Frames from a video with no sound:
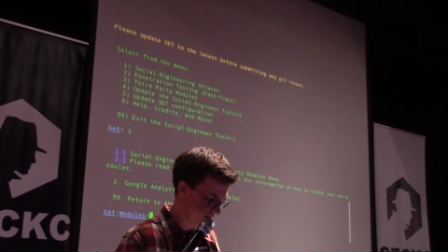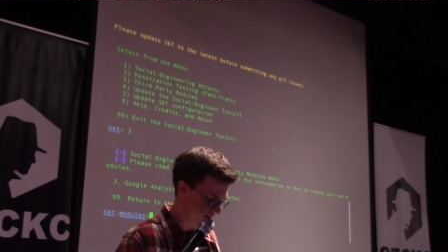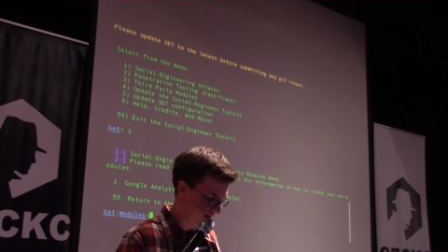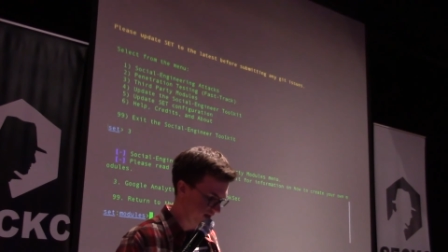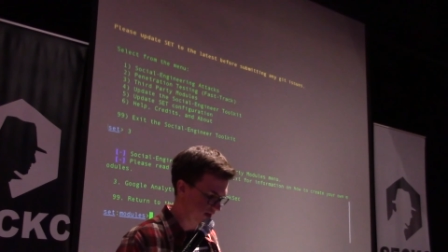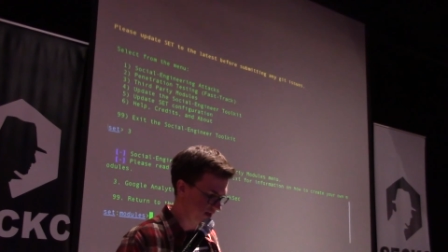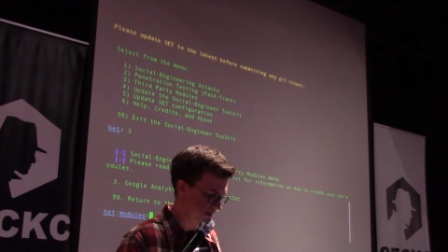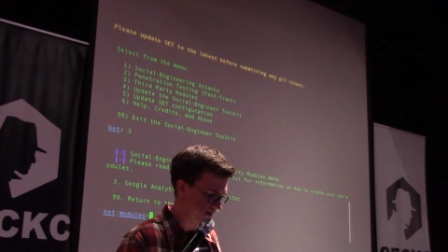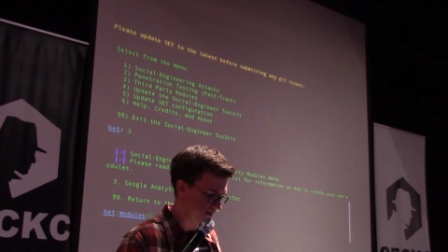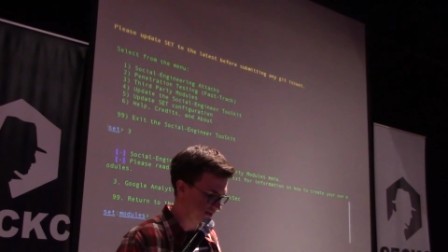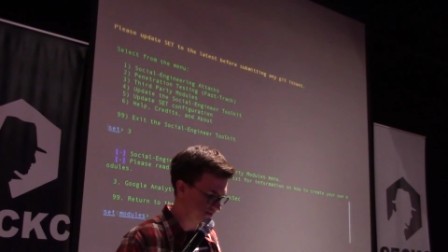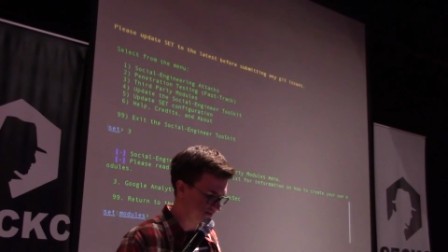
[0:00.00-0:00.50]

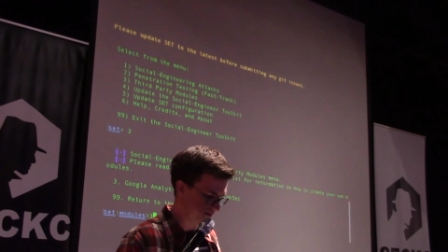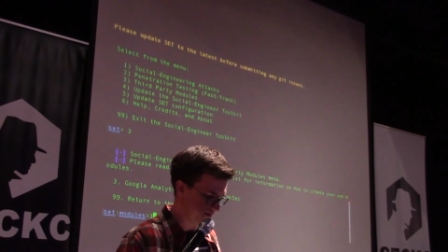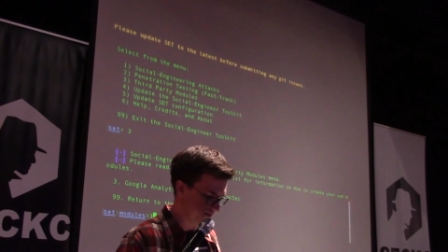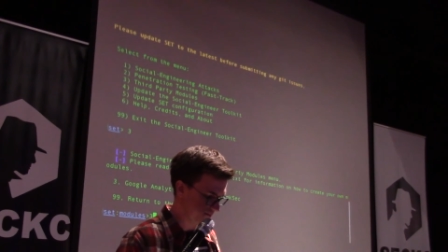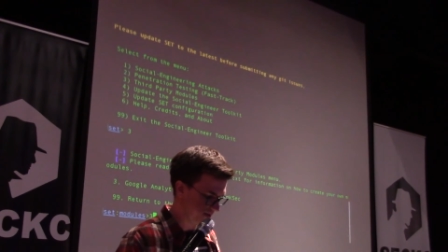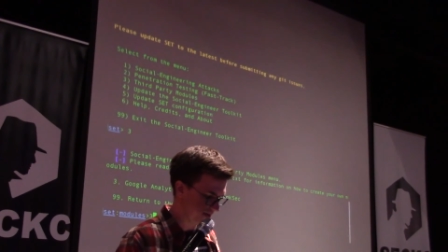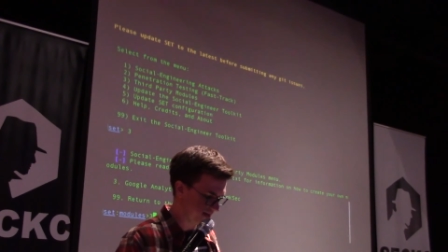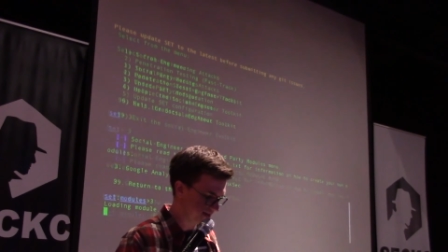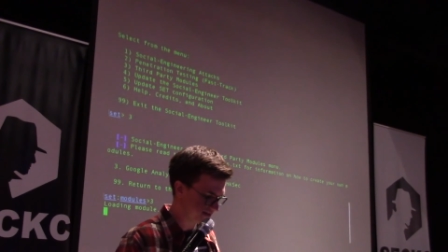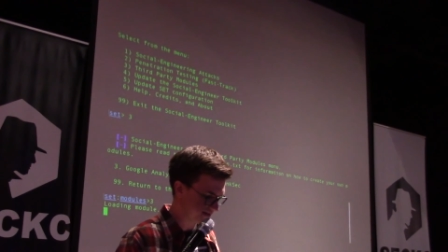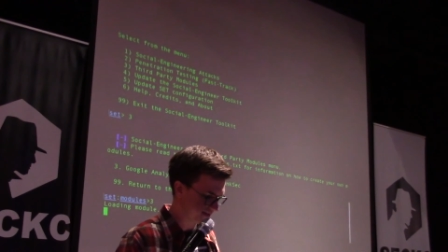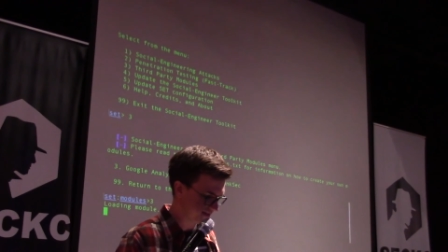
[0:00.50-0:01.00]
is it
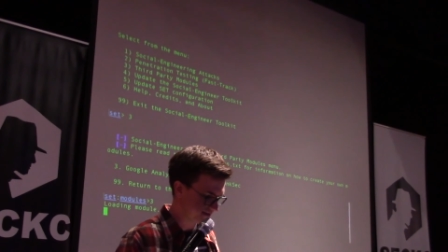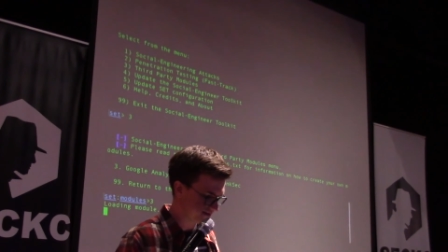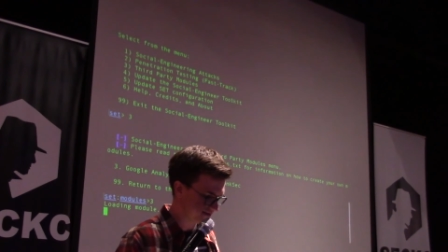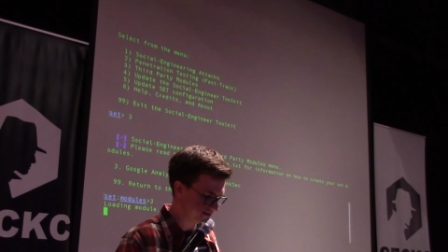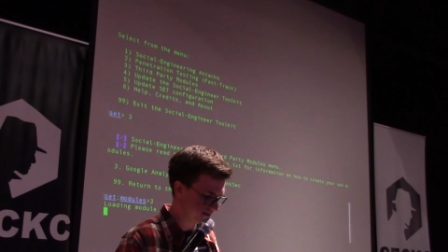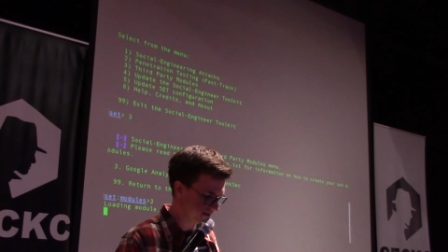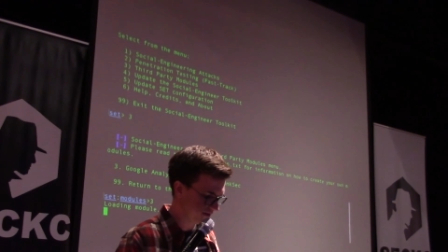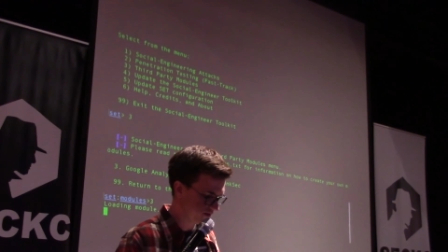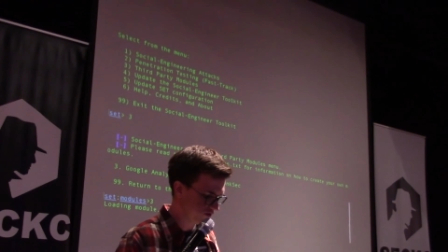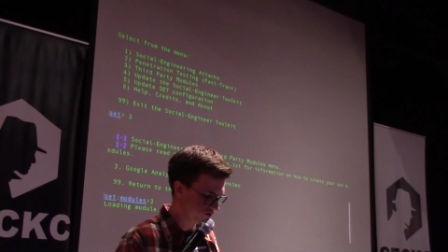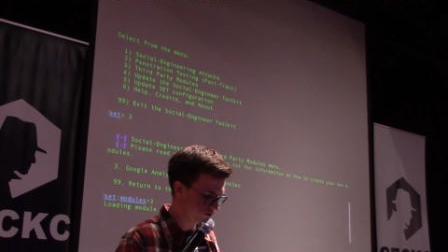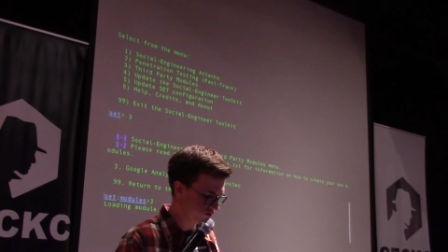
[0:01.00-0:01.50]
makes a
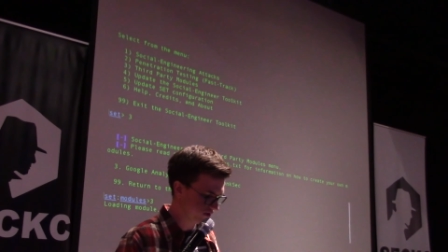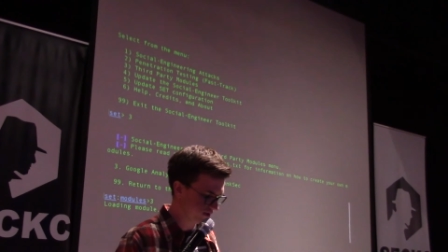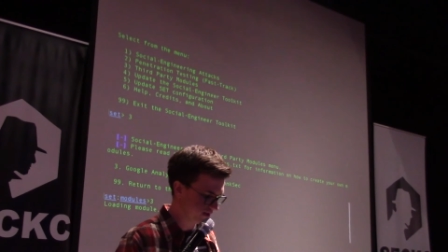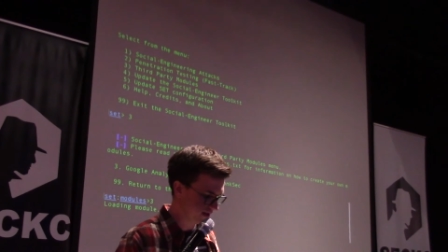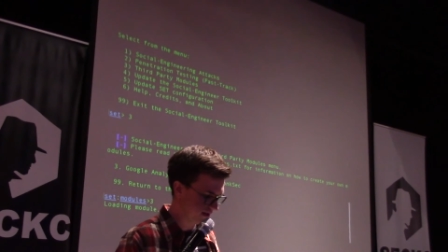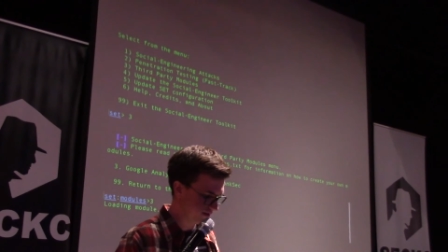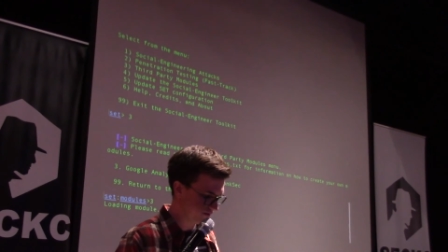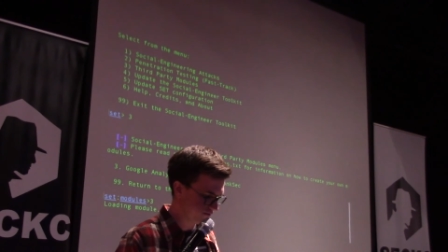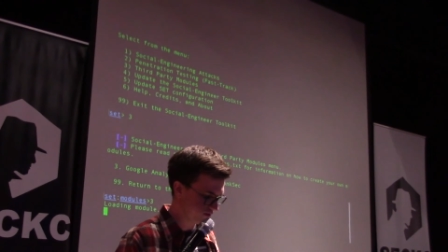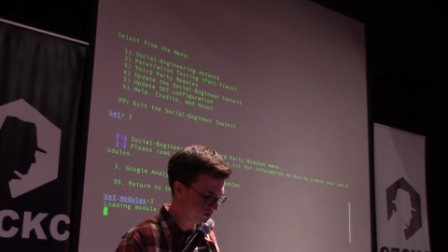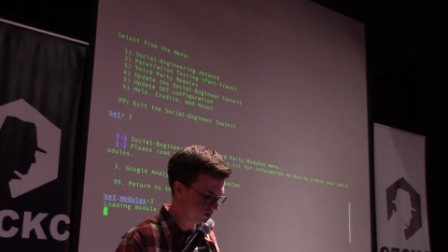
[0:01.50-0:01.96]
single GET